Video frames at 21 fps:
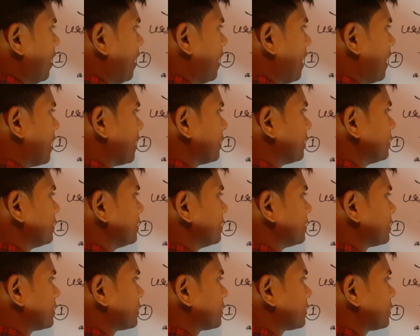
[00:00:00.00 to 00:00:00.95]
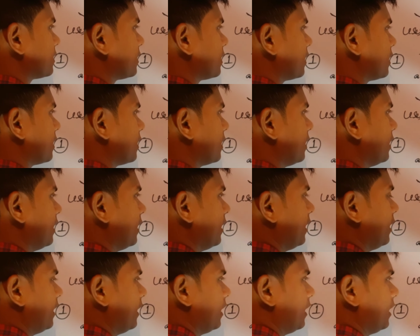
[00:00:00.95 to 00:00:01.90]
others.
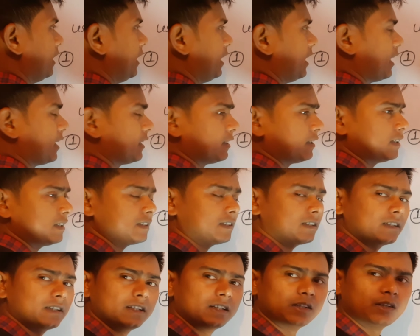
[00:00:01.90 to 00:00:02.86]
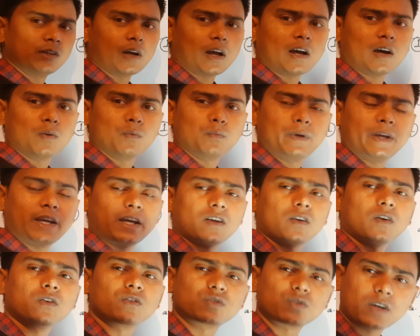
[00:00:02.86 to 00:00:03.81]
In others, we can
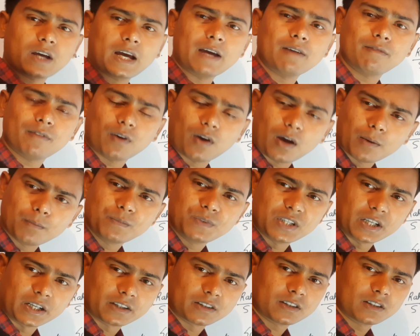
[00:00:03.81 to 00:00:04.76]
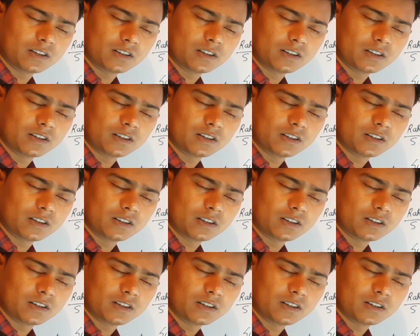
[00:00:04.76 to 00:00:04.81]
also have object,